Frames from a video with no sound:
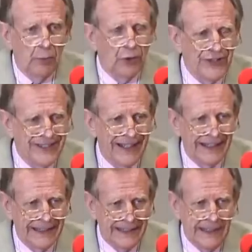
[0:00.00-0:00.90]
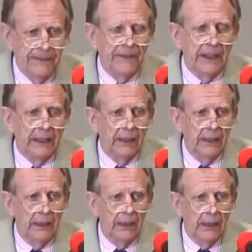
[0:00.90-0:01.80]
more scientific
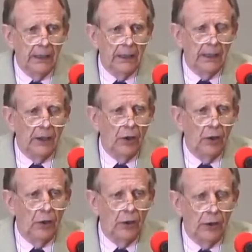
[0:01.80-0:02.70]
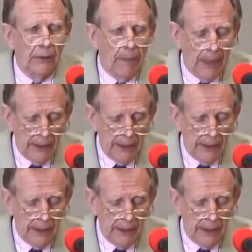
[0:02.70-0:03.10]
or